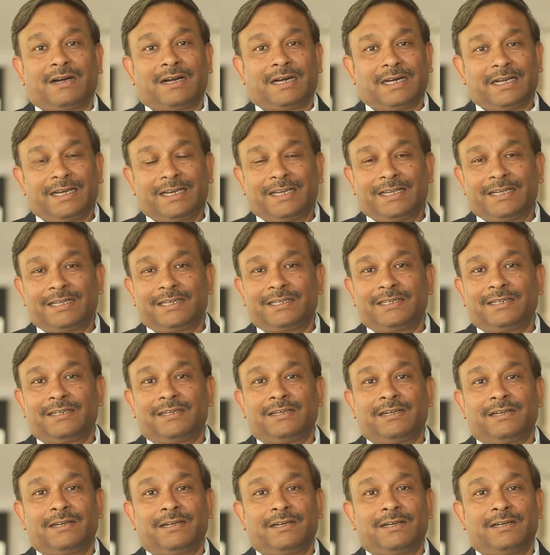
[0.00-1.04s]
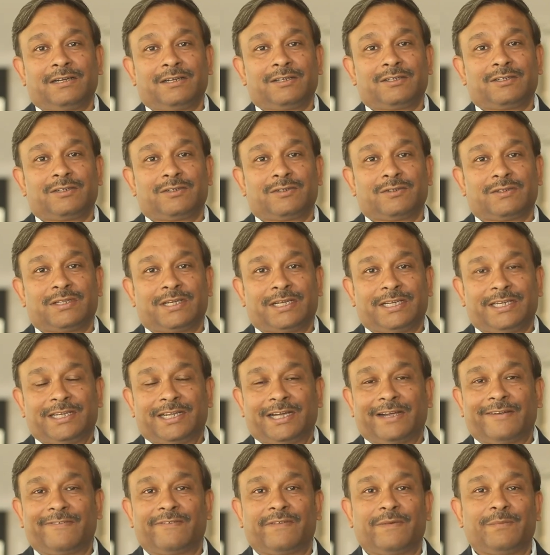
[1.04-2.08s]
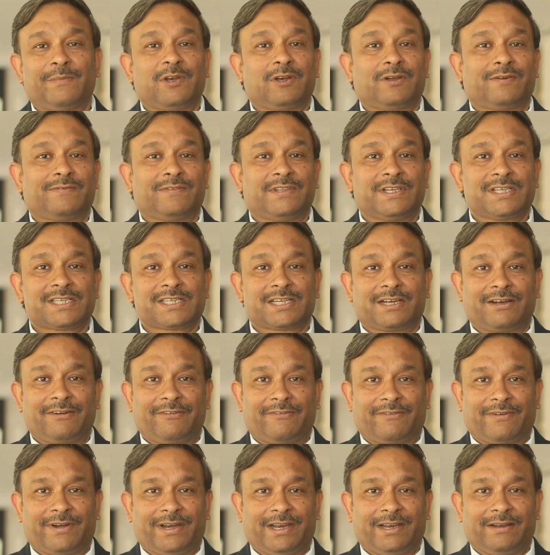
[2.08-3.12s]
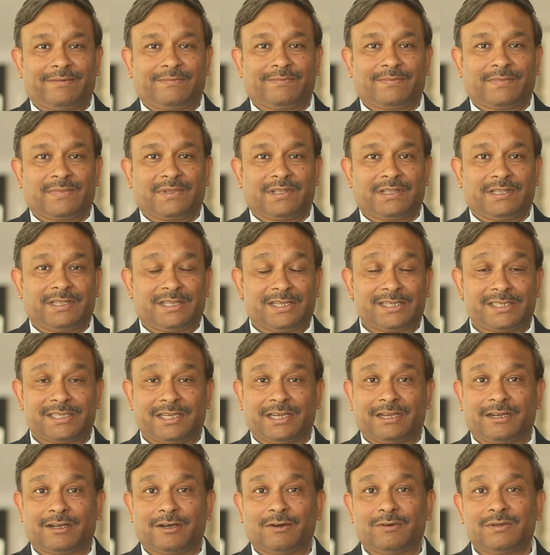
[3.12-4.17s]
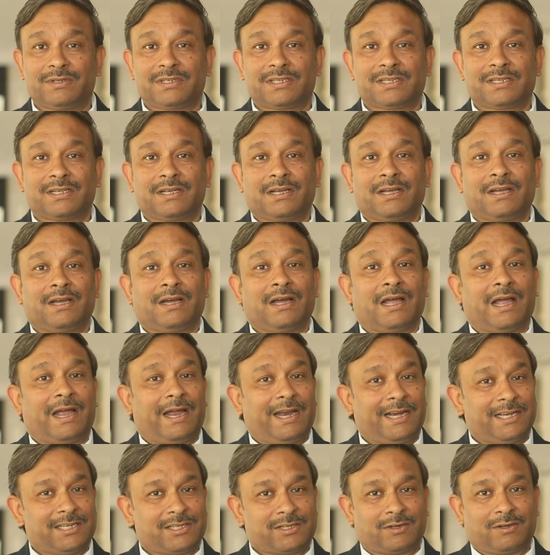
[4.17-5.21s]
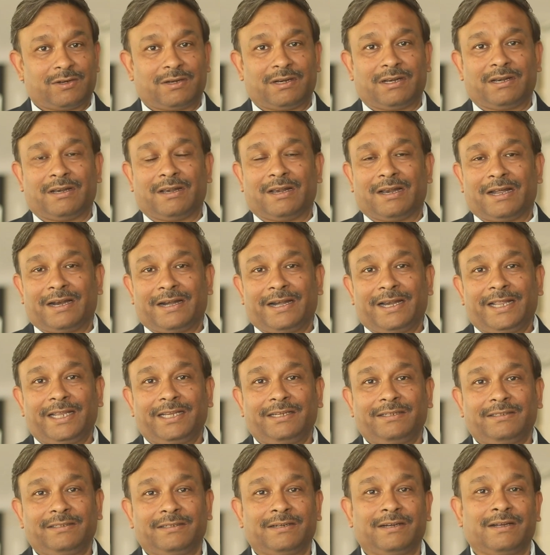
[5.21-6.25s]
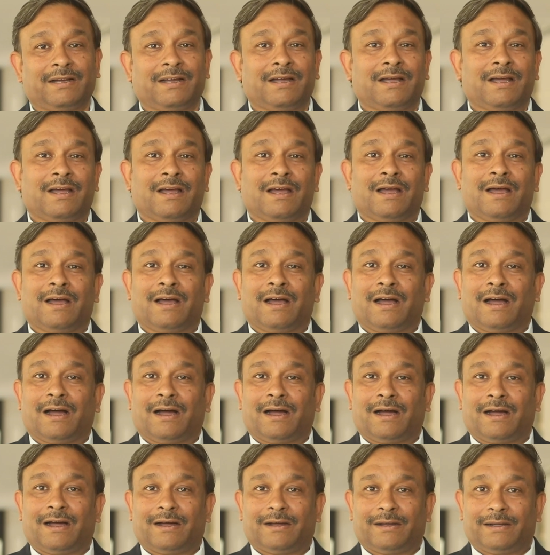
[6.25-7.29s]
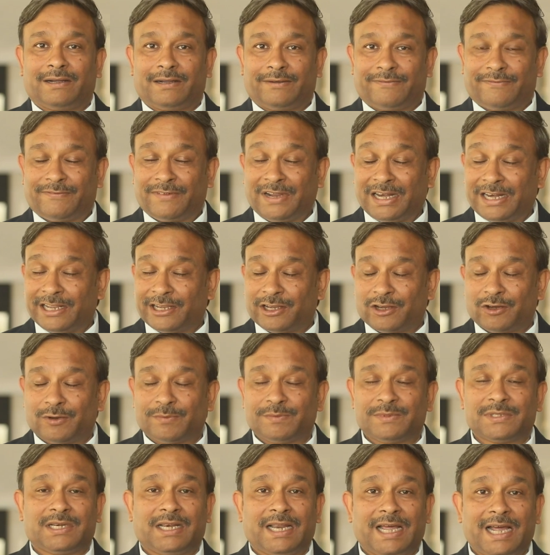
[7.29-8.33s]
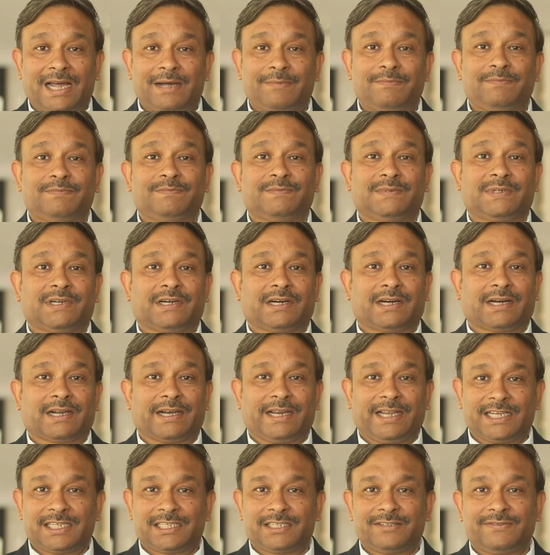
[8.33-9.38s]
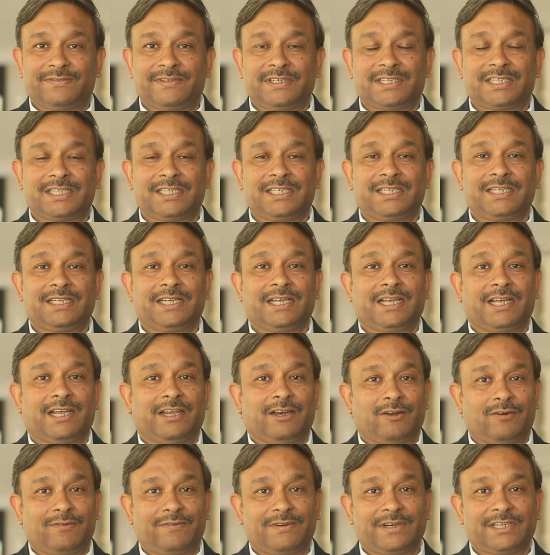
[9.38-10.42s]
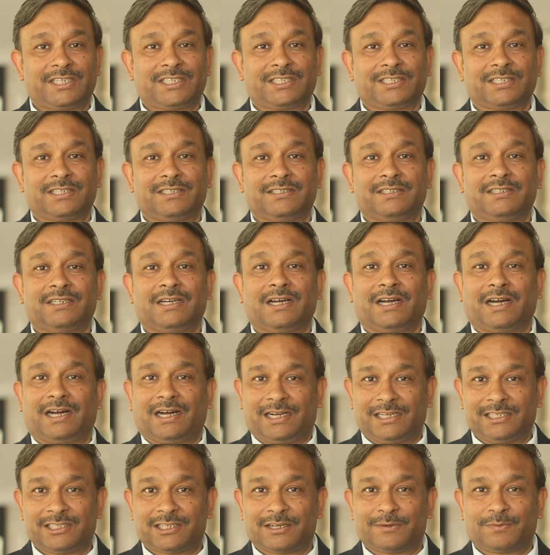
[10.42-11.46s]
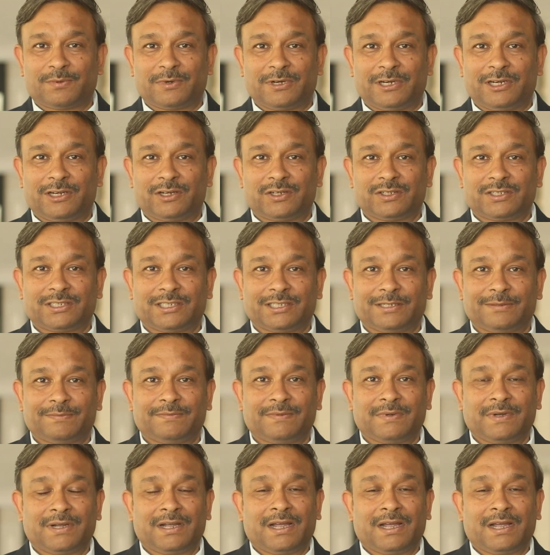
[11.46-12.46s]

career to the young women of this country. This includes hands-on learning, a well-equipped lab, creativity, innovation, entrepreneurship,